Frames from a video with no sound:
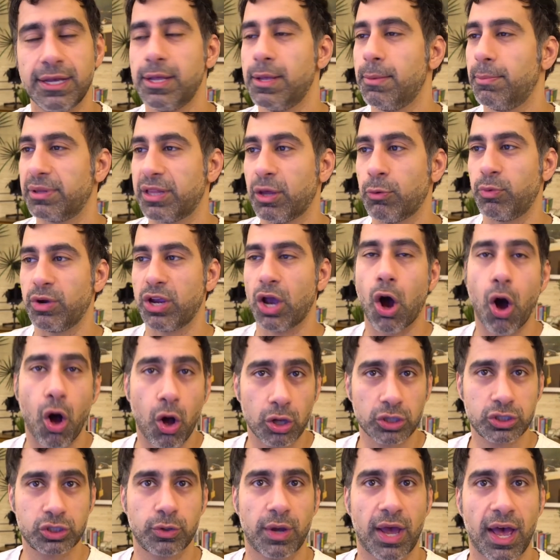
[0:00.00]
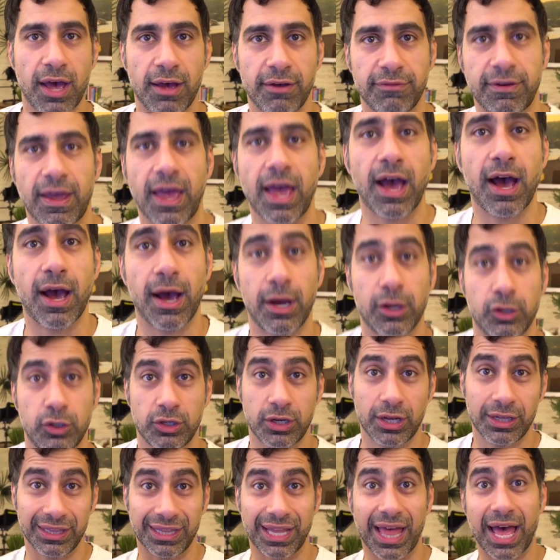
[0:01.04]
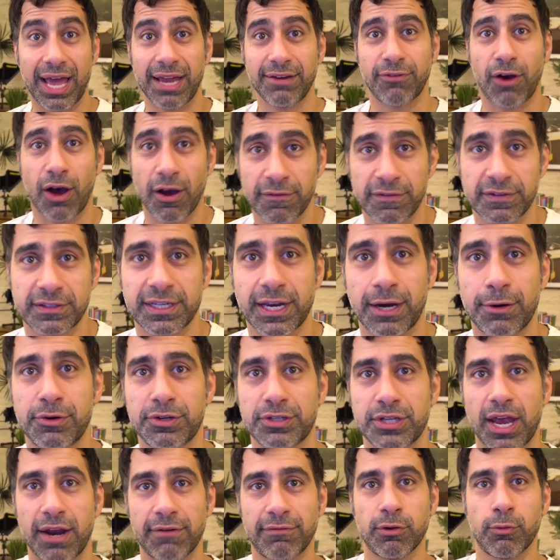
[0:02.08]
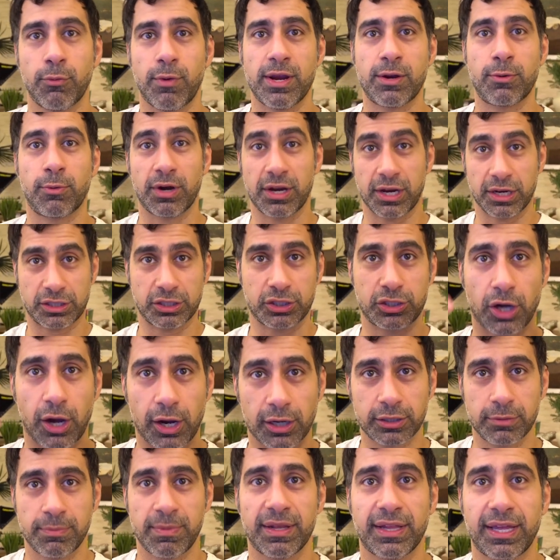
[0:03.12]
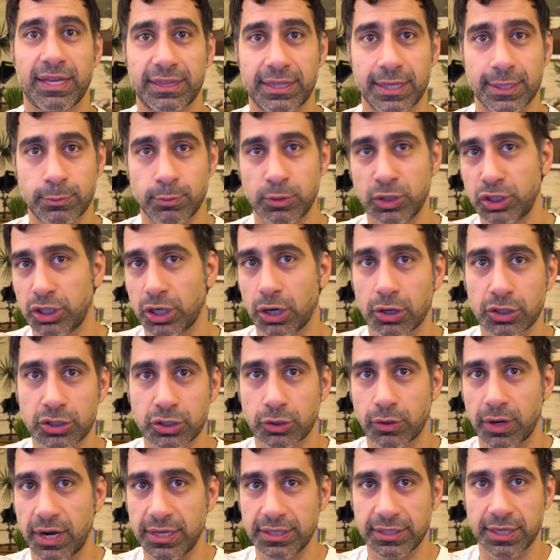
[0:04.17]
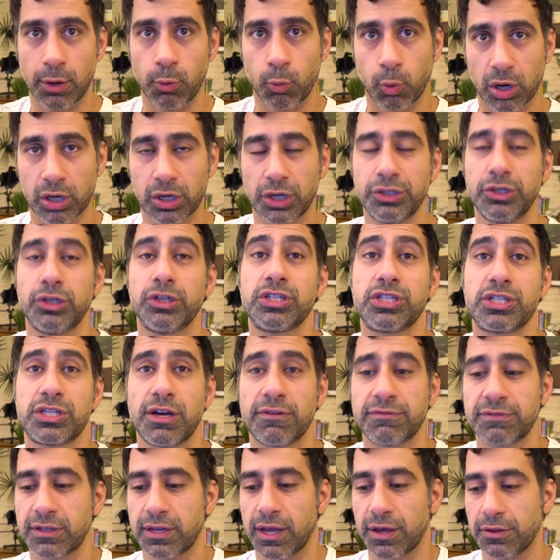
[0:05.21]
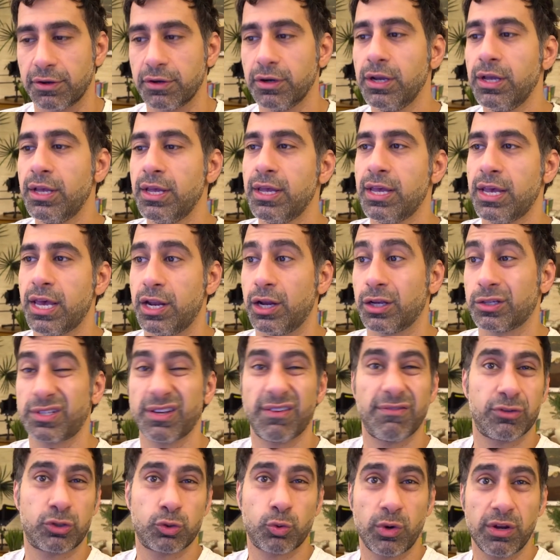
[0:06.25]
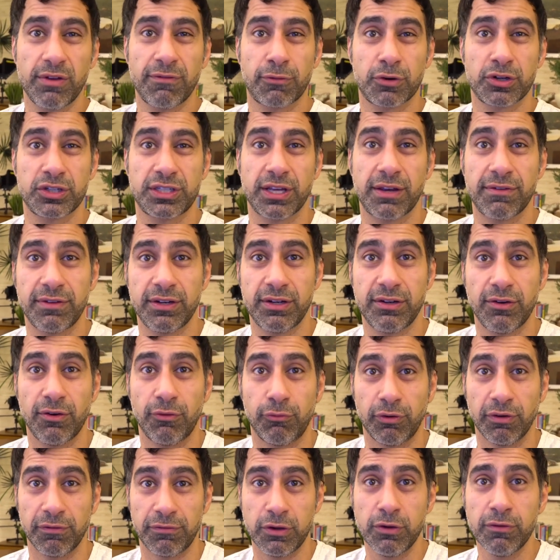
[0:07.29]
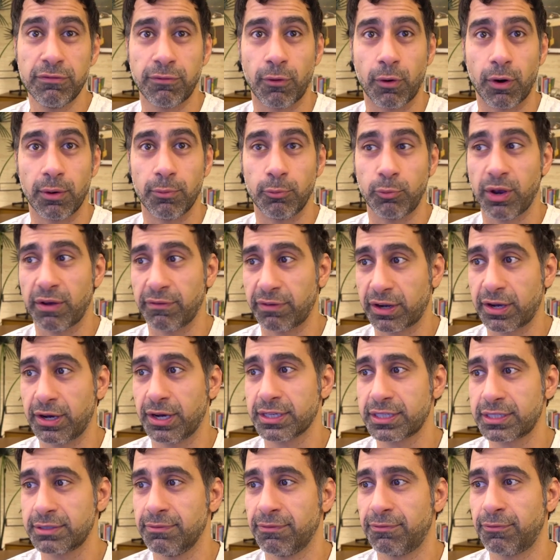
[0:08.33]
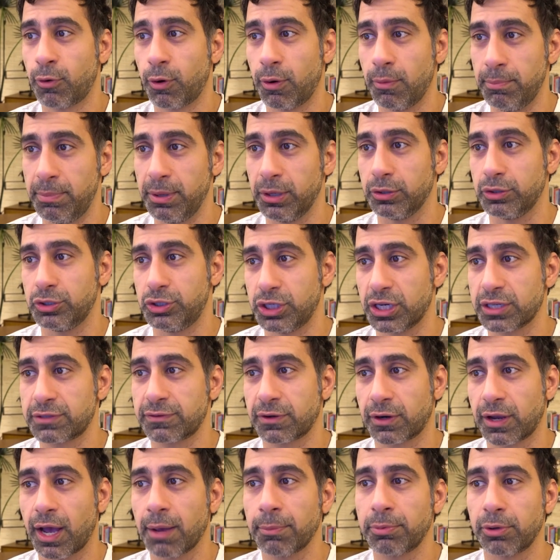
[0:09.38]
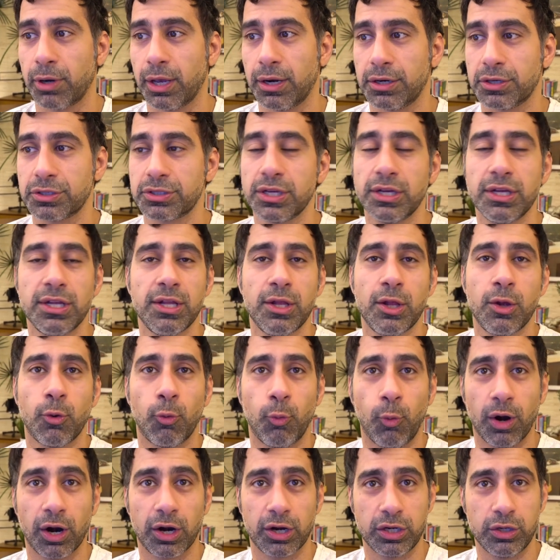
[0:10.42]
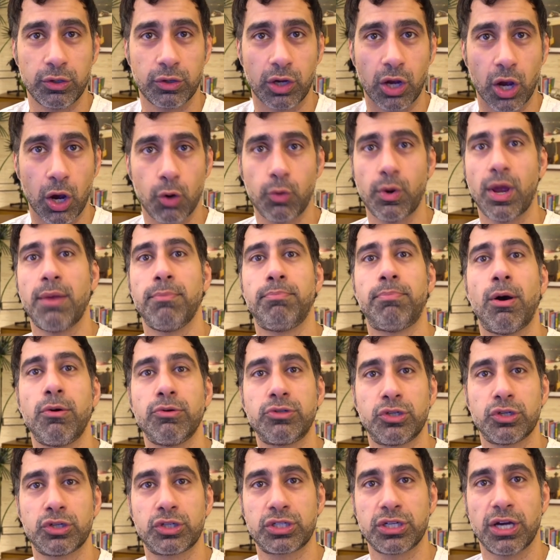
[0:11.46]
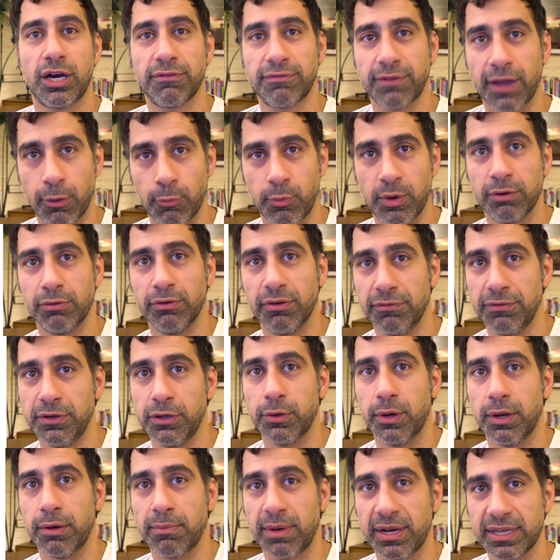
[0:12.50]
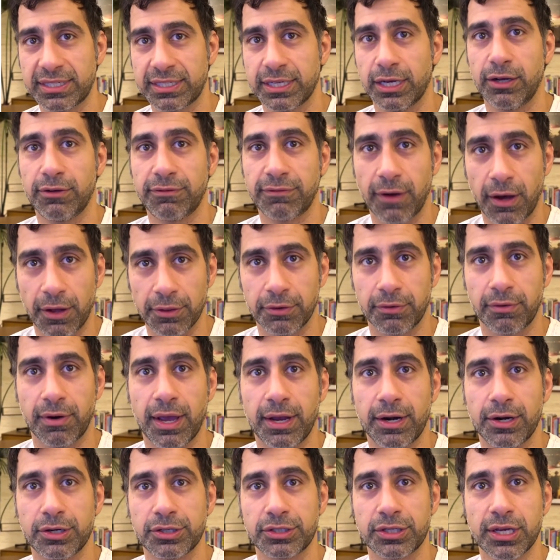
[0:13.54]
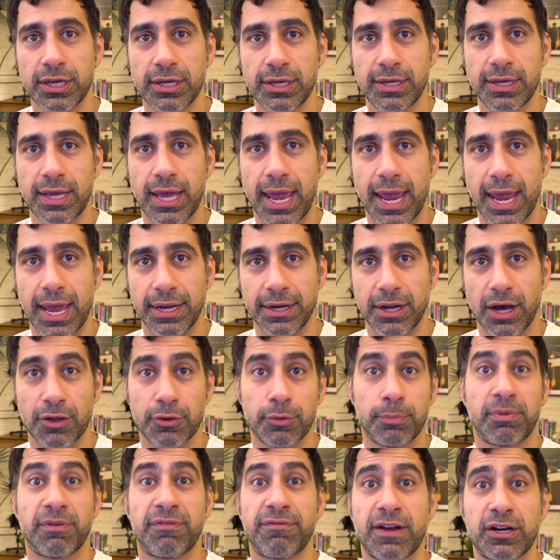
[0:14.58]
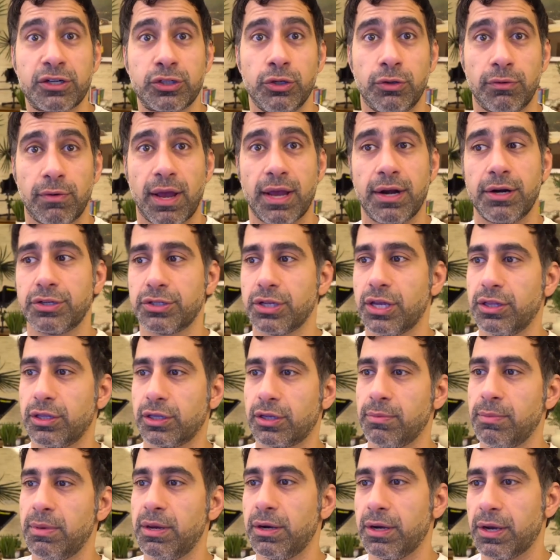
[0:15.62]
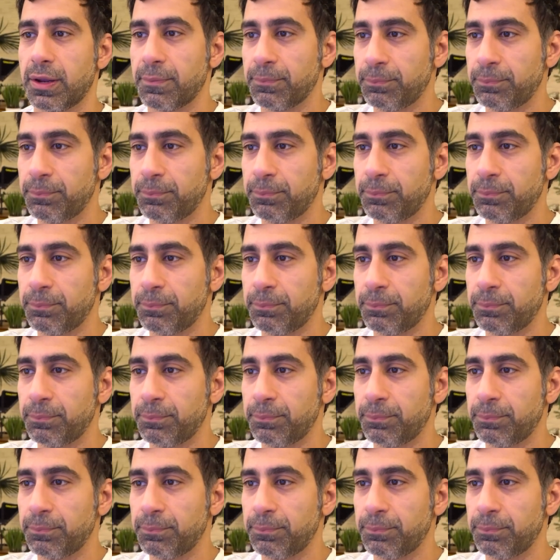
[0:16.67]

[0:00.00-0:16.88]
But then we also have live office hours every week where you get to talk like this. We share our screens and work on your stuff together. And also have a 24/7 review forum. We have a custom forum built just for copywriters where you go and post your stuff and we review it, myself, other writers, and other professional writers in the community.